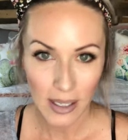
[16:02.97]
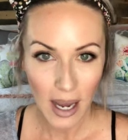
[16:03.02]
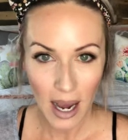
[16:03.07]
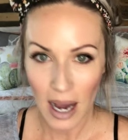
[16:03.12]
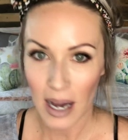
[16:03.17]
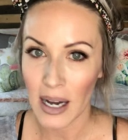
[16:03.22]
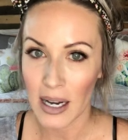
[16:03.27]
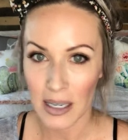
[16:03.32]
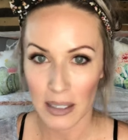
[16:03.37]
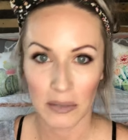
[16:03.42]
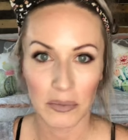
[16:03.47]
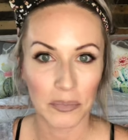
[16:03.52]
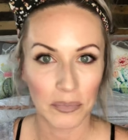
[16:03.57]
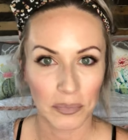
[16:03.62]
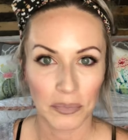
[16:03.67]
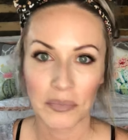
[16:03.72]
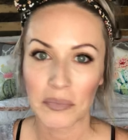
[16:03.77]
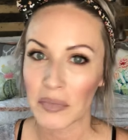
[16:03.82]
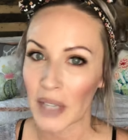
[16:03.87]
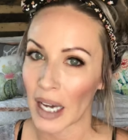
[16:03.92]

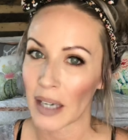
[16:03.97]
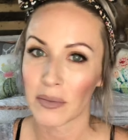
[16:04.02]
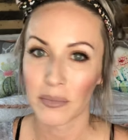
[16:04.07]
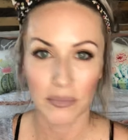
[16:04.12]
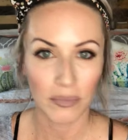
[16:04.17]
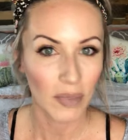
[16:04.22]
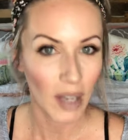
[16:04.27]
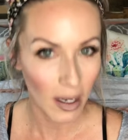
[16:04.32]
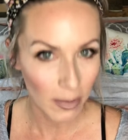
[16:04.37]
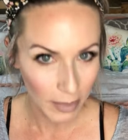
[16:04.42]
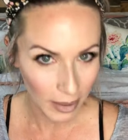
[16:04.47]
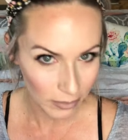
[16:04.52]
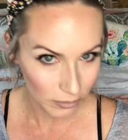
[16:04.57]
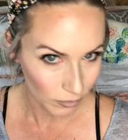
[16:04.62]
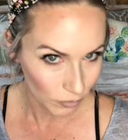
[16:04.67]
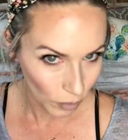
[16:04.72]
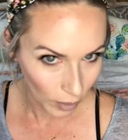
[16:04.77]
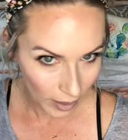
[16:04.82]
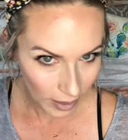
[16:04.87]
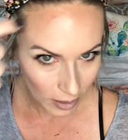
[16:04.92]
I've got my
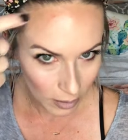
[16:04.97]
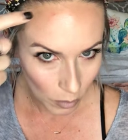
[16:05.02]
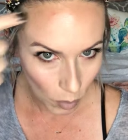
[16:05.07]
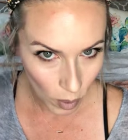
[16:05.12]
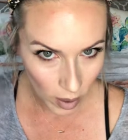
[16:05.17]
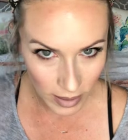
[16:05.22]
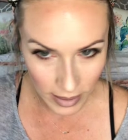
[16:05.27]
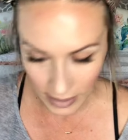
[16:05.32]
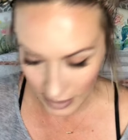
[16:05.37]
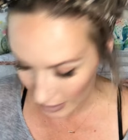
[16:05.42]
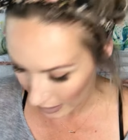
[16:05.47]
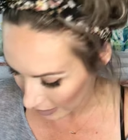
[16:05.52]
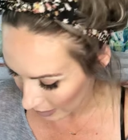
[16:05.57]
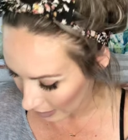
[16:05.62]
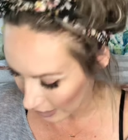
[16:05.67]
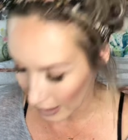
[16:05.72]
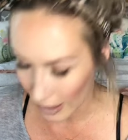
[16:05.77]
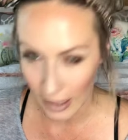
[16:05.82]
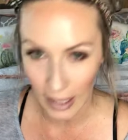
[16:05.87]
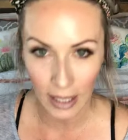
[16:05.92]
random ones that
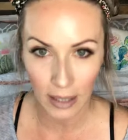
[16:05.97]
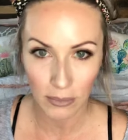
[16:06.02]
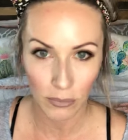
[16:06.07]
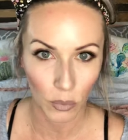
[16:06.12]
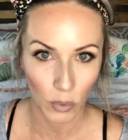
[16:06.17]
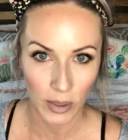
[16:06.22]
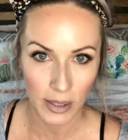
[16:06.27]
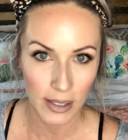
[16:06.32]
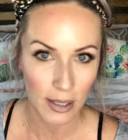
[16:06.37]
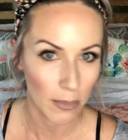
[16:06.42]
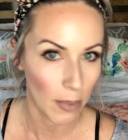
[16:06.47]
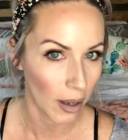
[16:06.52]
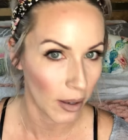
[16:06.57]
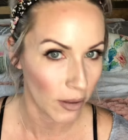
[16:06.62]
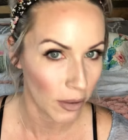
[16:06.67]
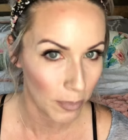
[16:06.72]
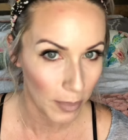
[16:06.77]
I get once a month,